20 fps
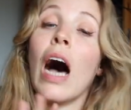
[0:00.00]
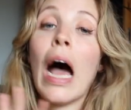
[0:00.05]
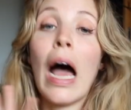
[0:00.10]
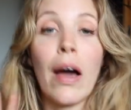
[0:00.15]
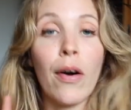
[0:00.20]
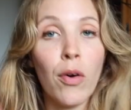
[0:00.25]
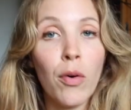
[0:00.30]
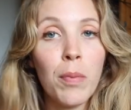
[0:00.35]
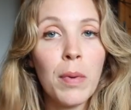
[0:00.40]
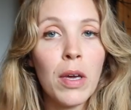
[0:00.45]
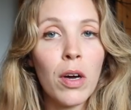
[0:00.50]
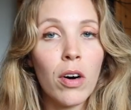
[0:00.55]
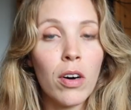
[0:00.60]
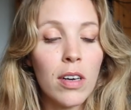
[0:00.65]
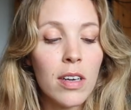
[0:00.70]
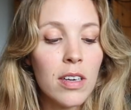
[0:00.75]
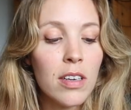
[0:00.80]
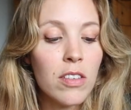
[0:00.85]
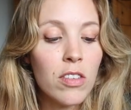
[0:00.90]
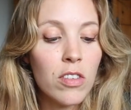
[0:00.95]
I'll be
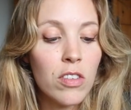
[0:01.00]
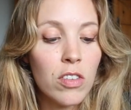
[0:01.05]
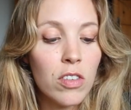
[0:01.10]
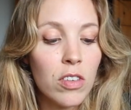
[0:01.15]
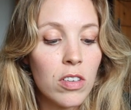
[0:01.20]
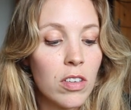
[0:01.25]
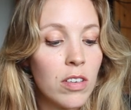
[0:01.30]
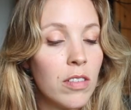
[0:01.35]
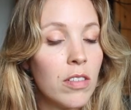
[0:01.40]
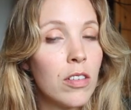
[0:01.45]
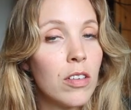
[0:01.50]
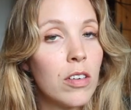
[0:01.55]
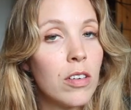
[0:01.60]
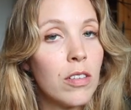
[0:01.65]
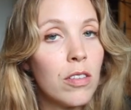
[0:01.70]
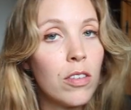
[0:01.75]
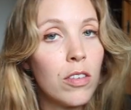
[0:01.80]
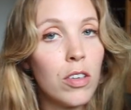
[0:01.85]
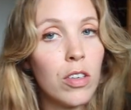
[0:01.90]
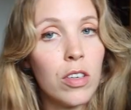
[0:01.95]
honest,
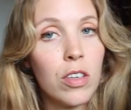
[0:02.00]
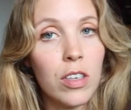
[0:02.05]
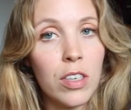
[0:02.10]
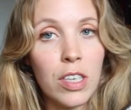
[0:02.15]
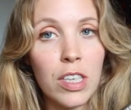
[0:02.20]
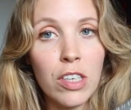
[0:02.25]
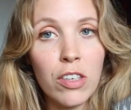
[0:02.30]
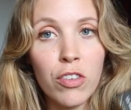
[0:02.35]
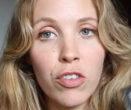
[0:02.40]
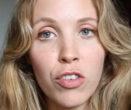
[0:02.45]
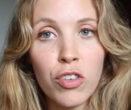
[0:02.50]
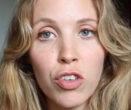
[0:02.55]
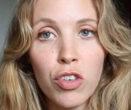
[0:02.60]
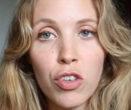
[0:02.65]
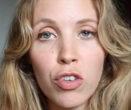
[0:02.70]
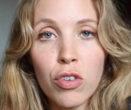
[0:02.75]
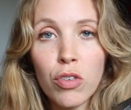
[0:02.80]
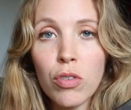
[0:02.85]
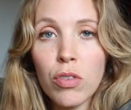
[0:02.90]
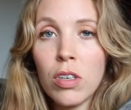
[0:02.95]
these
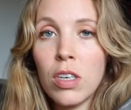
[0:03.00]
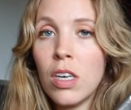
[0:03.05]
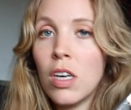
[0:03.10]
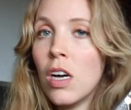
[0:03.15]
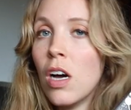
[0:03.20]
two